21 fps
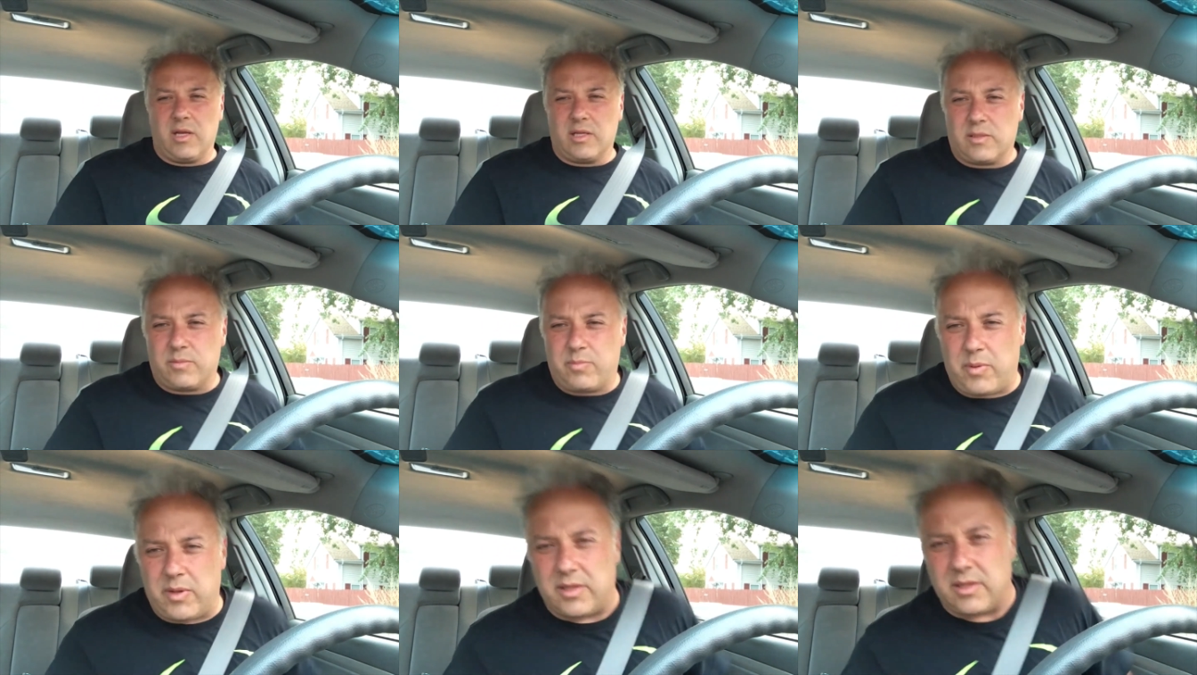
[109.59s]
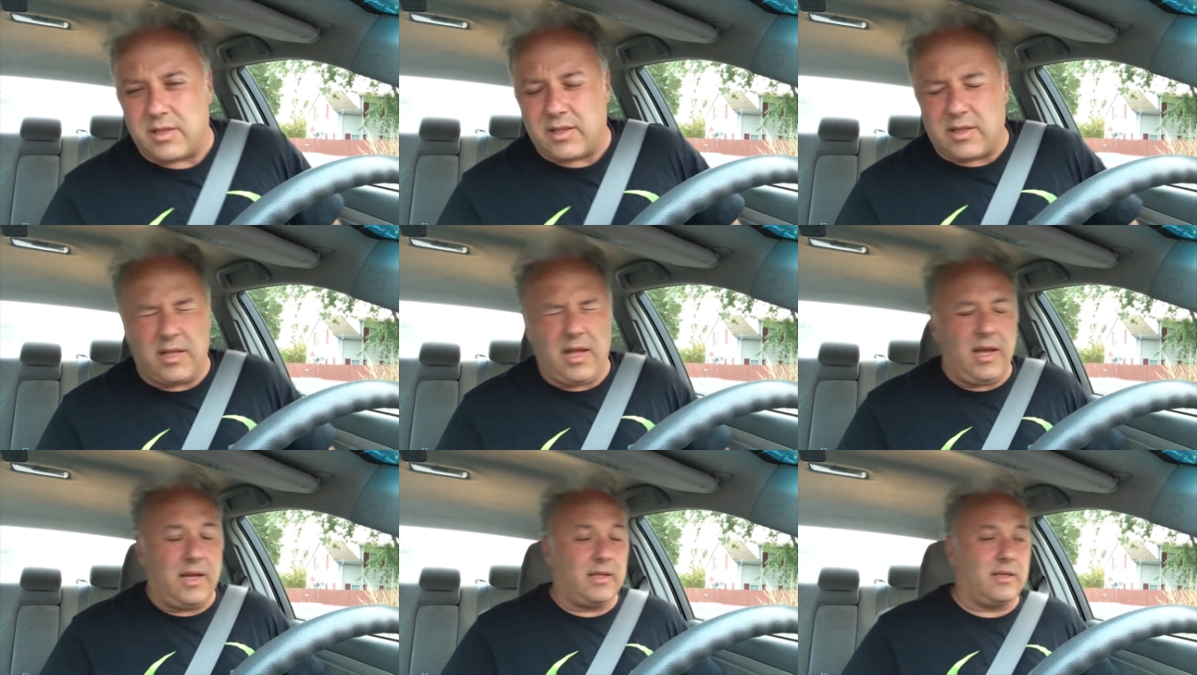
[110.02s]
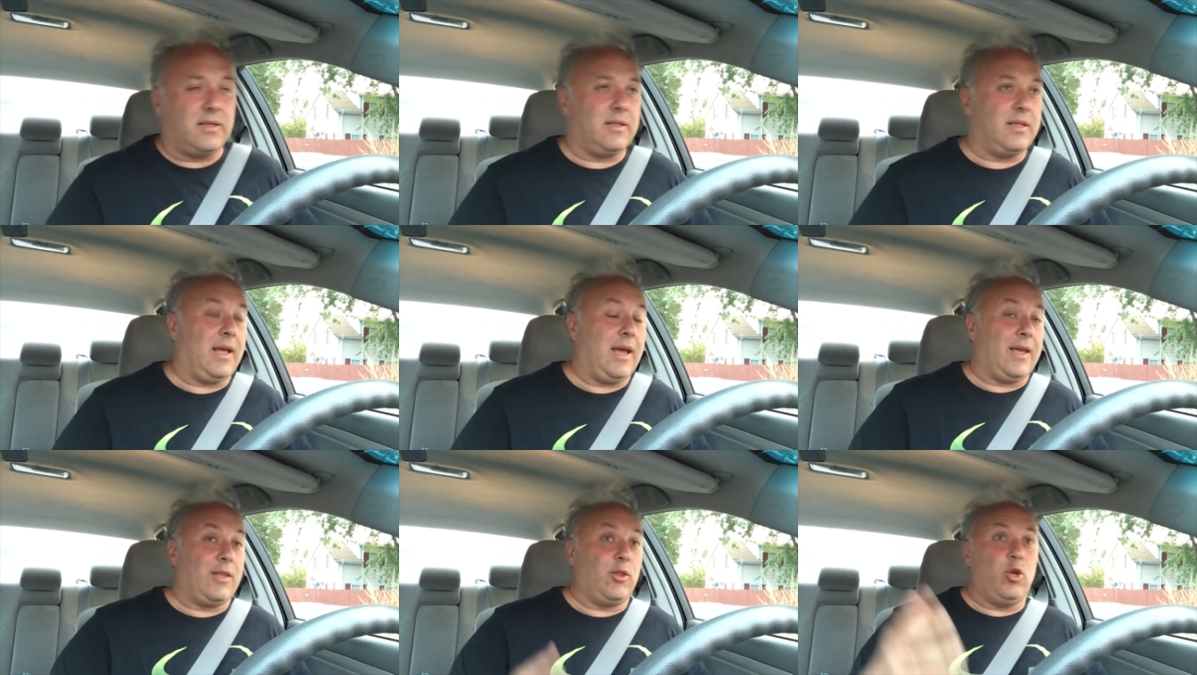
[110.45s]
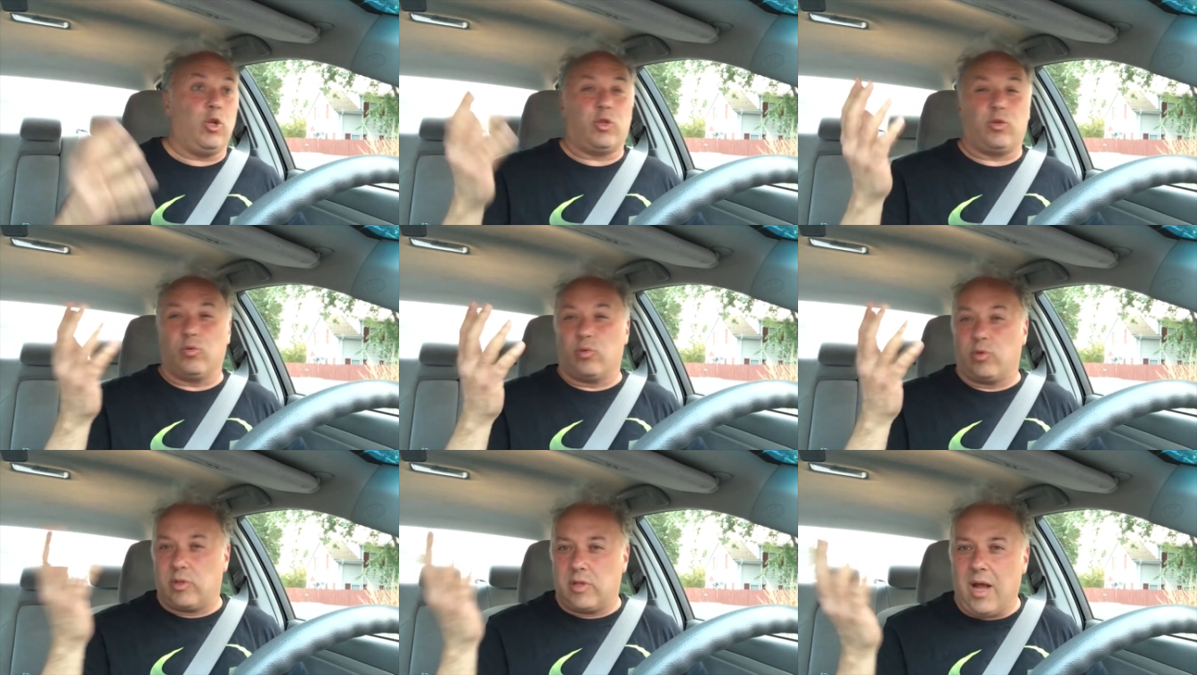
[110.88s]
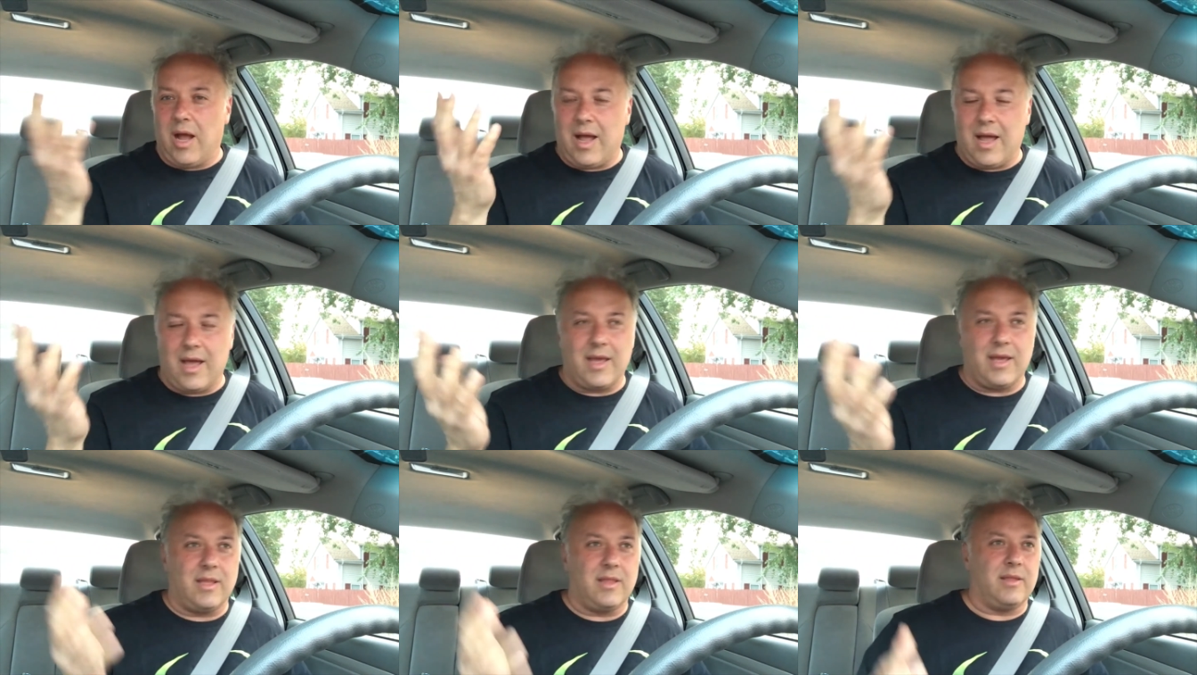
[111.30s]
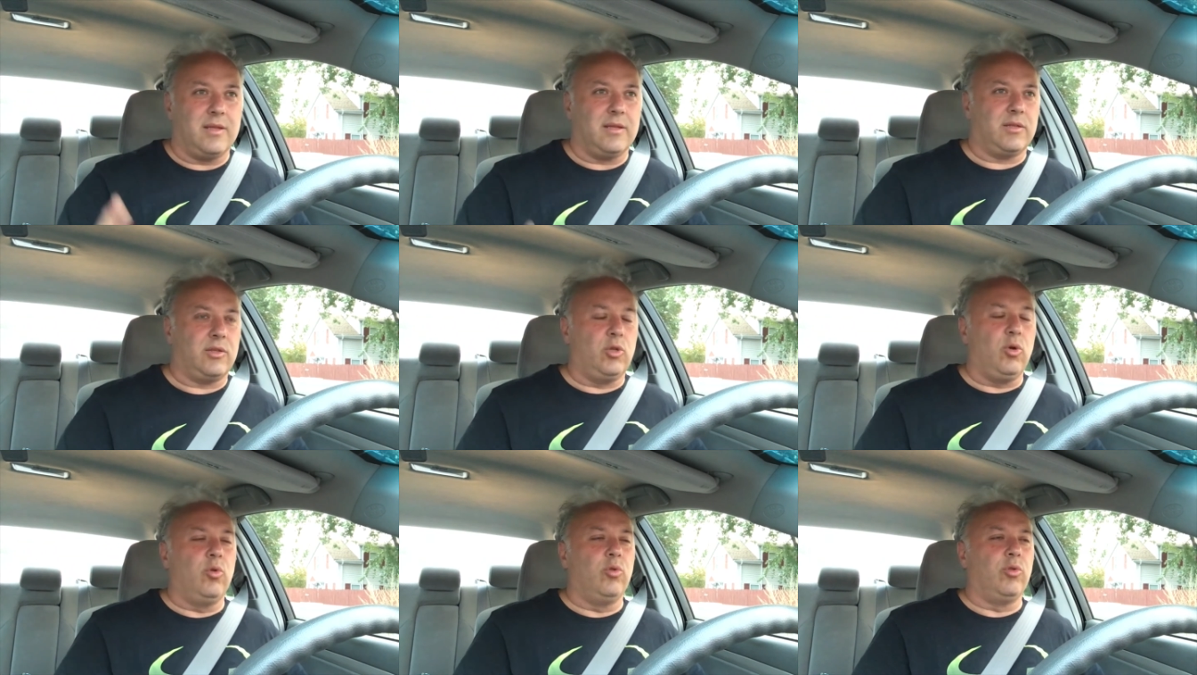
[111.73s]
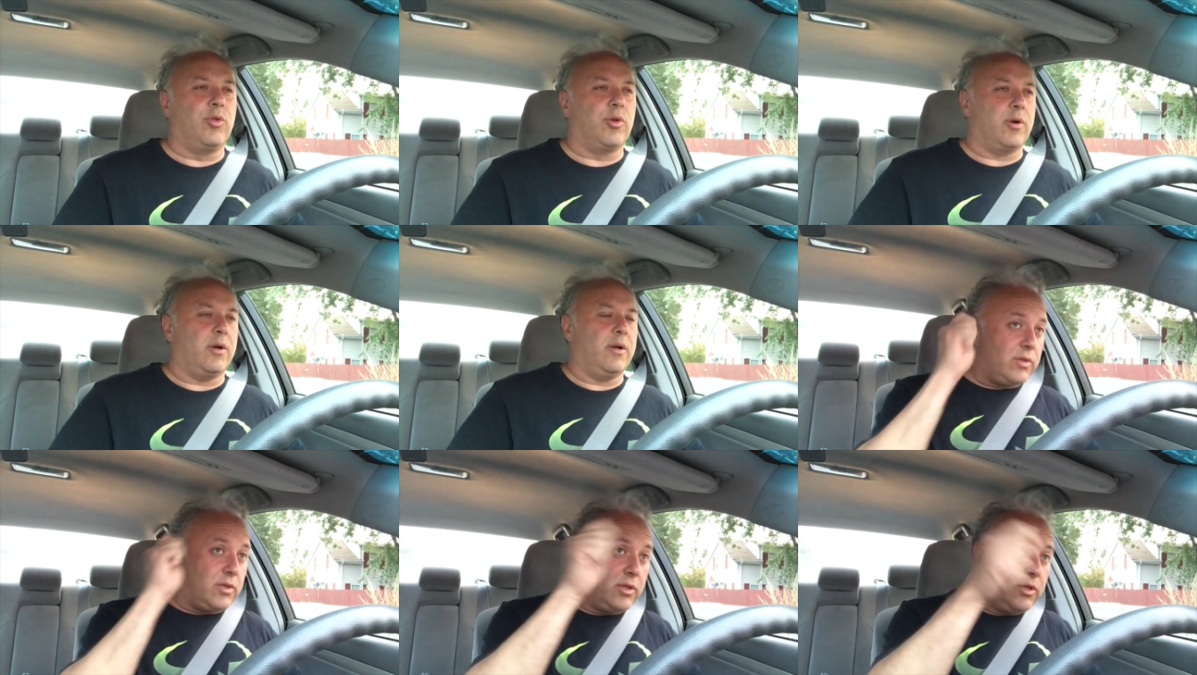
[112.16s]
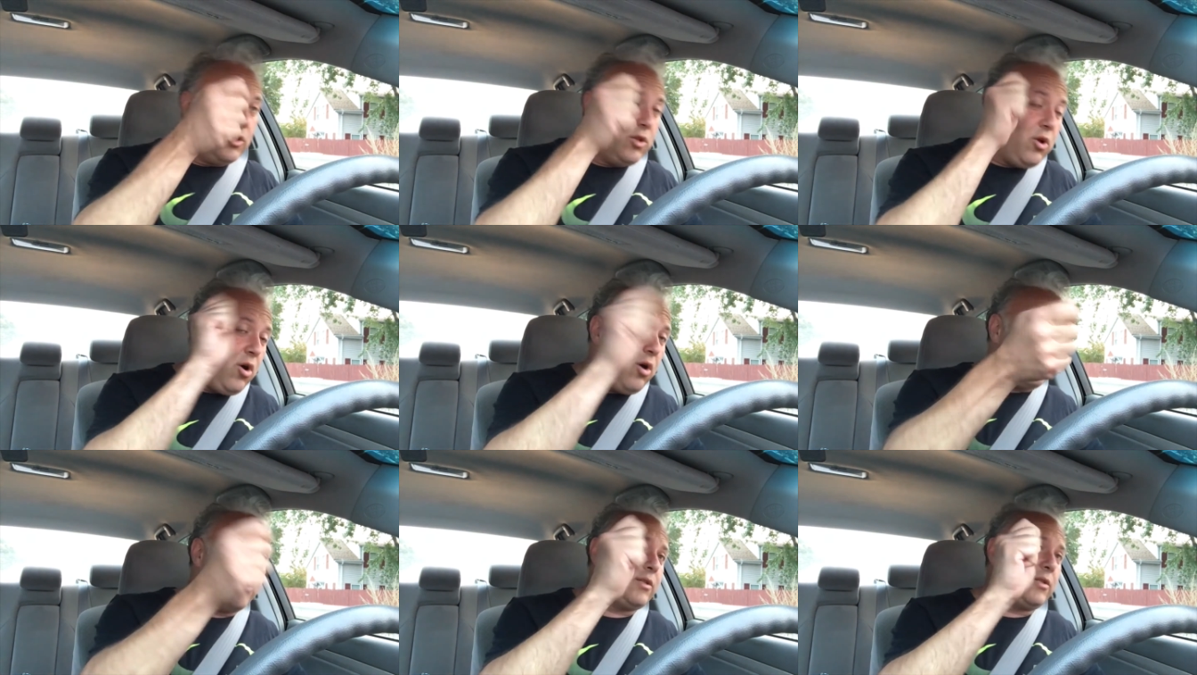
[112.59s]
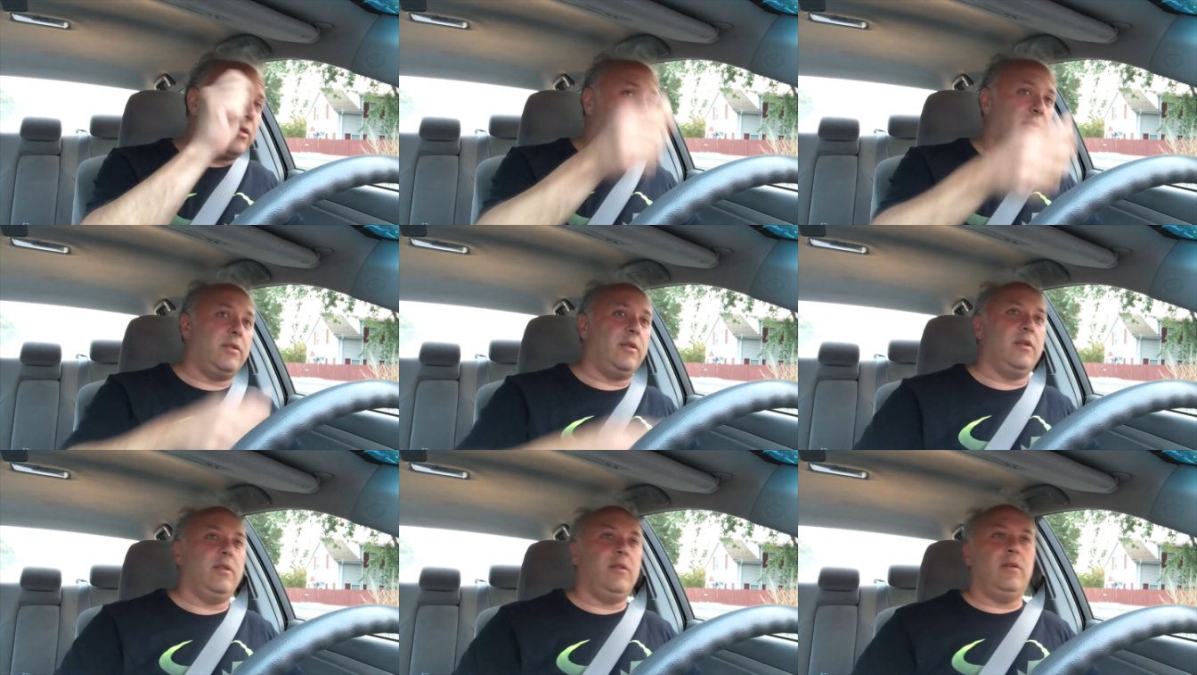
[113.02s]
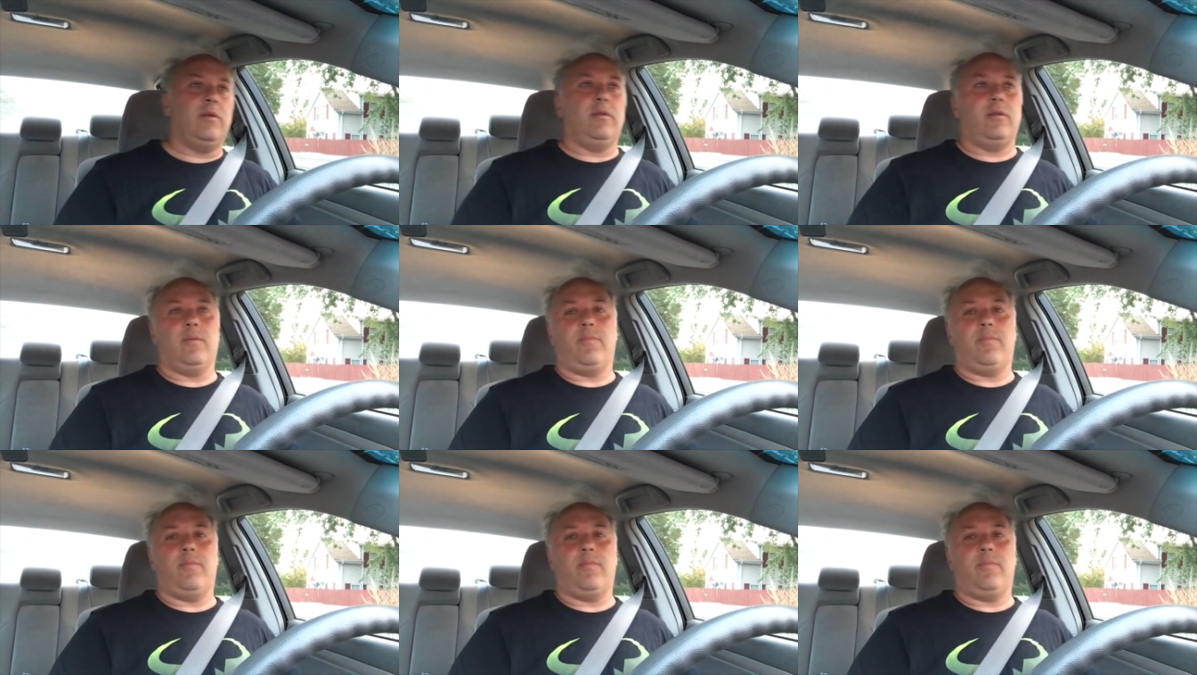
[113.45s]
spend the night like not to die in the tundra he knocks and the,